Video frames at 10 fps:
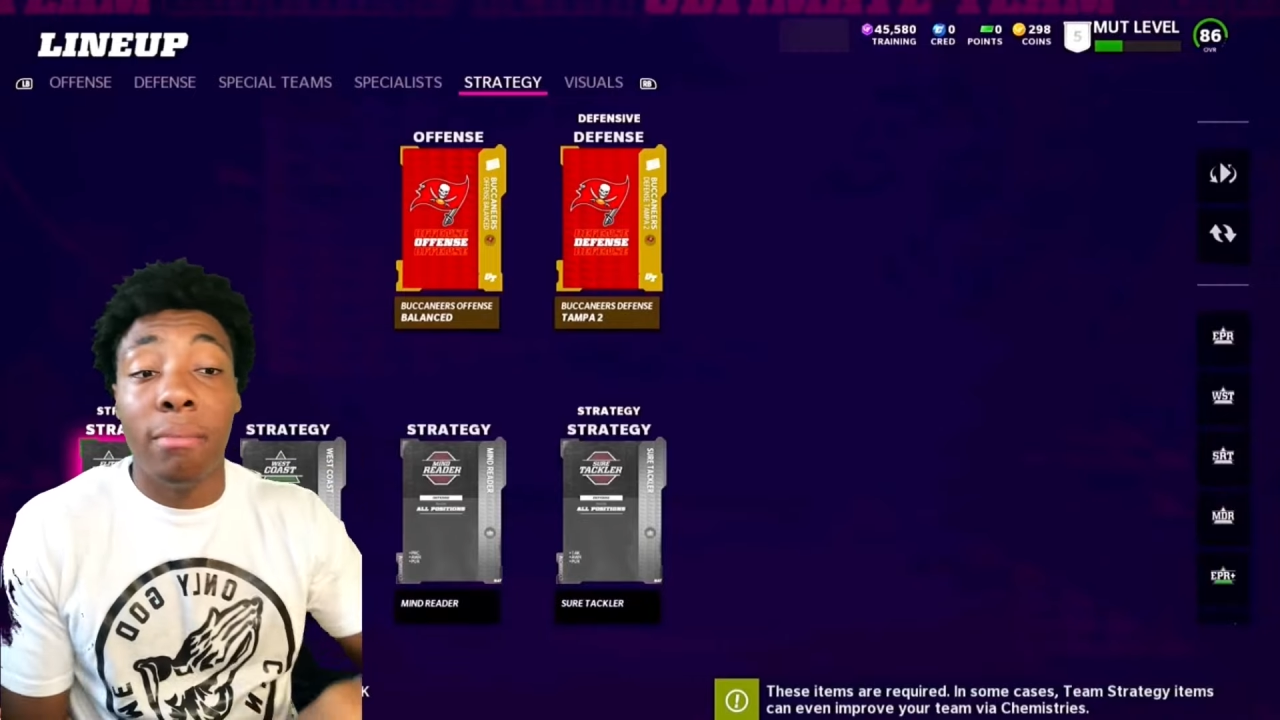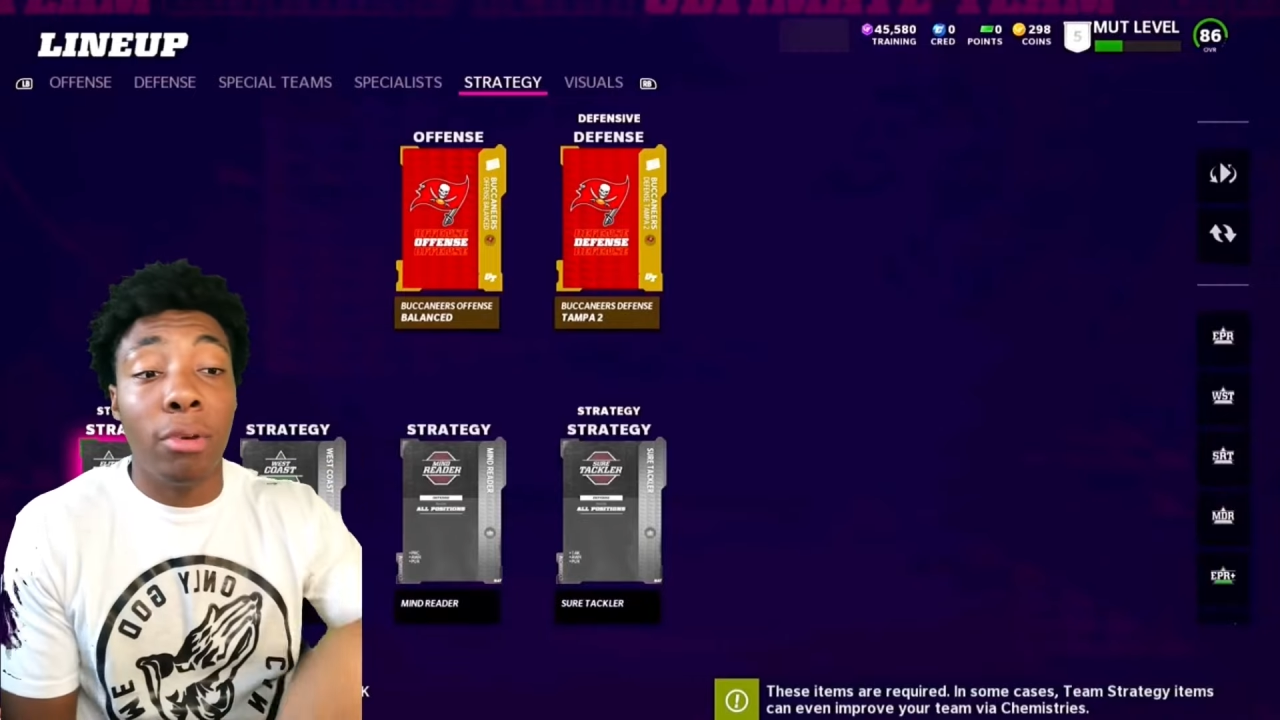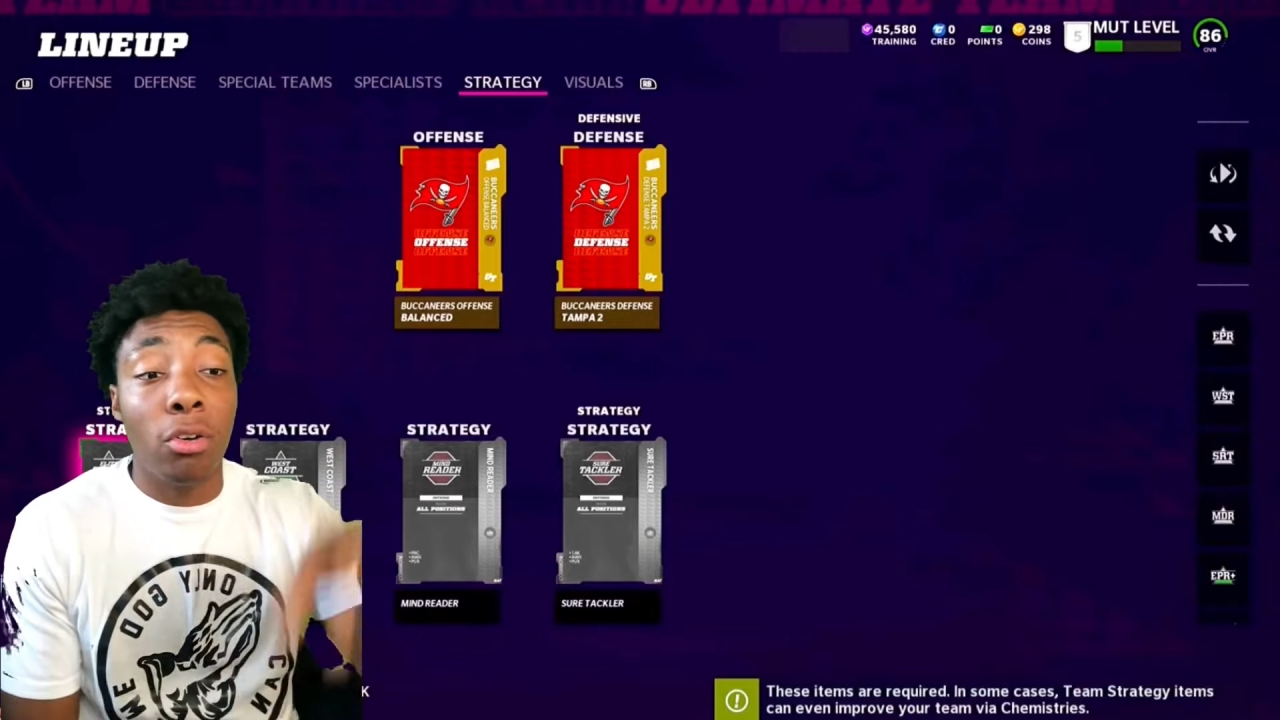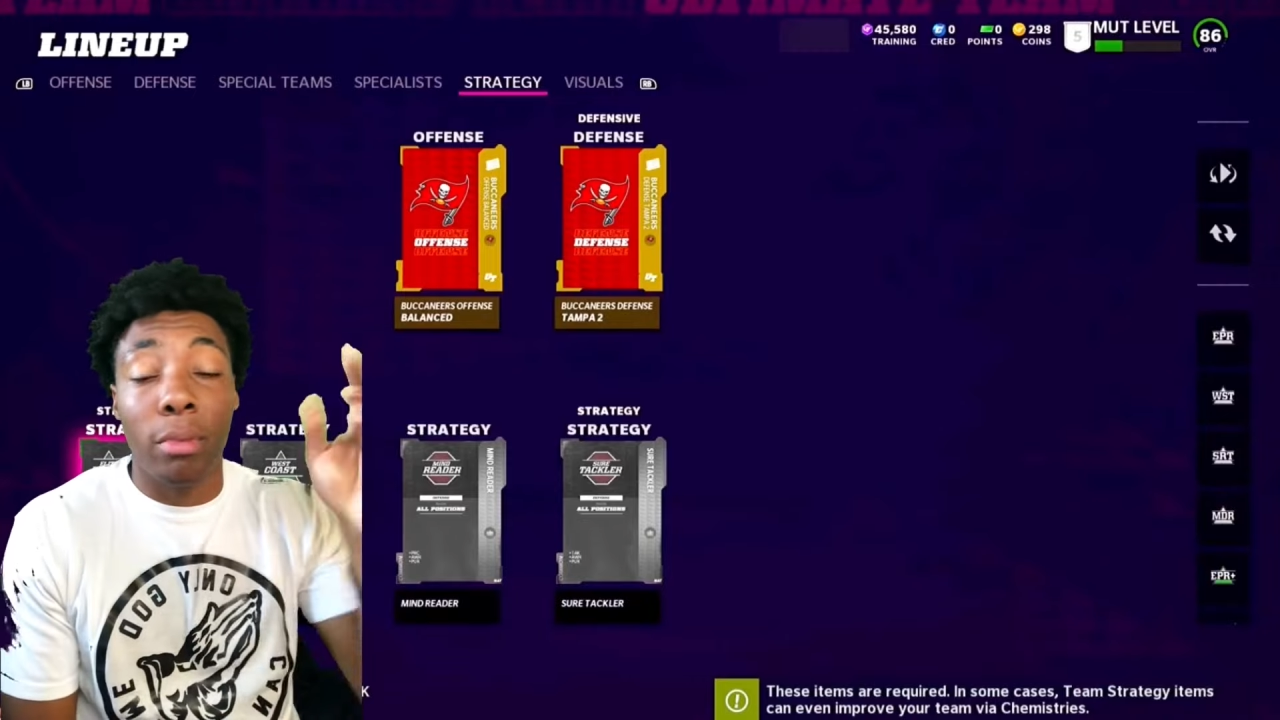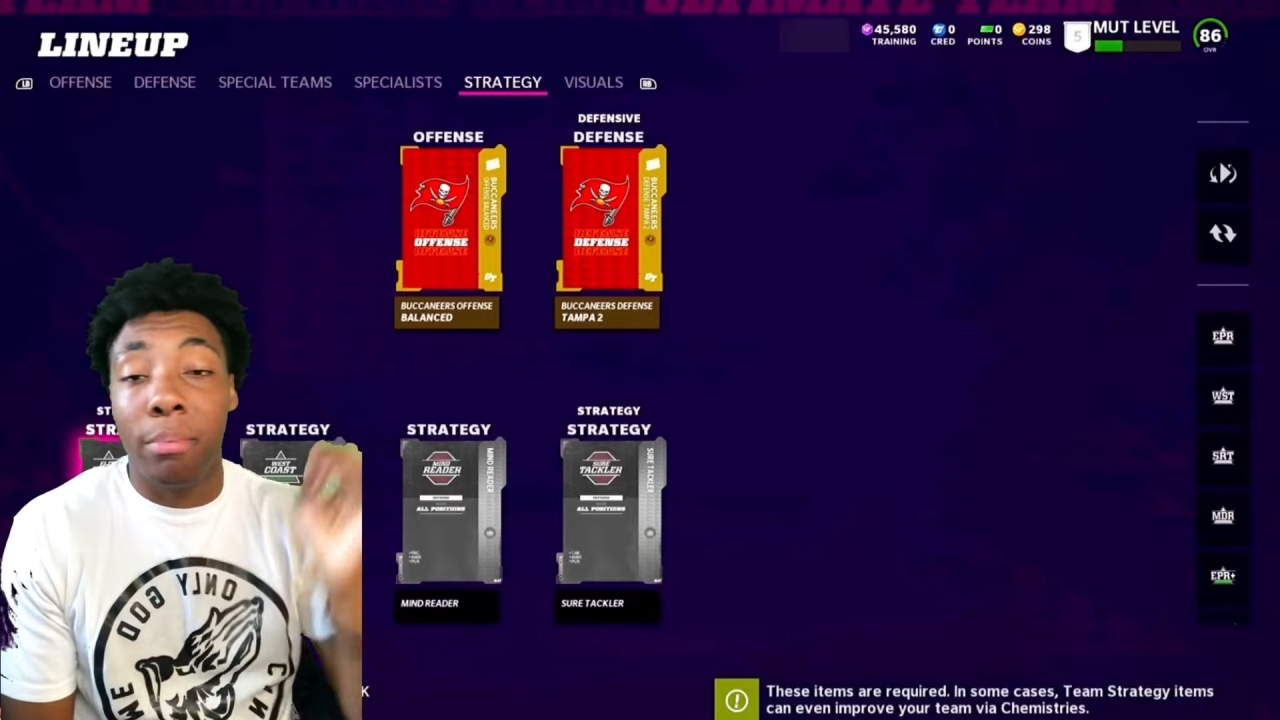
and boom,